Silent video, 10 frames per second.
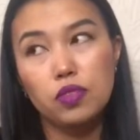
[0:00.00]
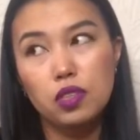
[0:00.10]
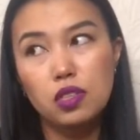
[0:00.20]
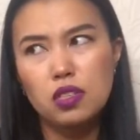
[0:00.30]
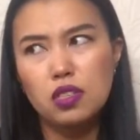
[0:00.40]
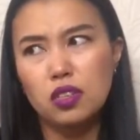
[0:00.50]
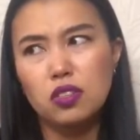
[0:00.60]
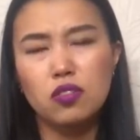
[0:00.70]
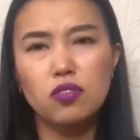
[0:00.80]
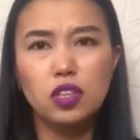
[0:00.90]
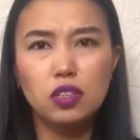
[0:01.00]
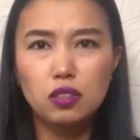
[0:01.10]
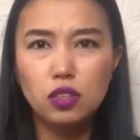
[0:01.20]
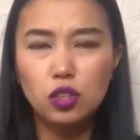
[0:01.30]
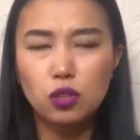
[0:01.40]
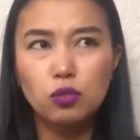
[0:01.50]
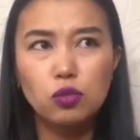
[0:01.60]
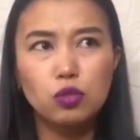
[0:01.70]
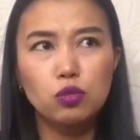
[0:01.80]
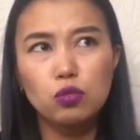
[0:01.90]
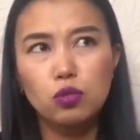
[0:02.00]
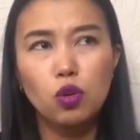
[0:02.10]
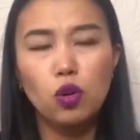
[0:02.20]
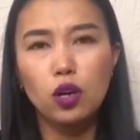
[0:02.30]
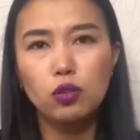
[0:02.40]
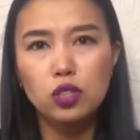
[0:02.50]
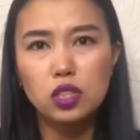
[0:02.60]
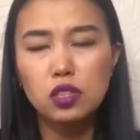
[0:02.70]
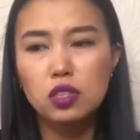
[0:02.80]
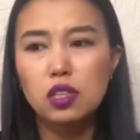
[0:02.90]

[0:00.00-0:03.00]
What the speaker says: this is not something, to go out and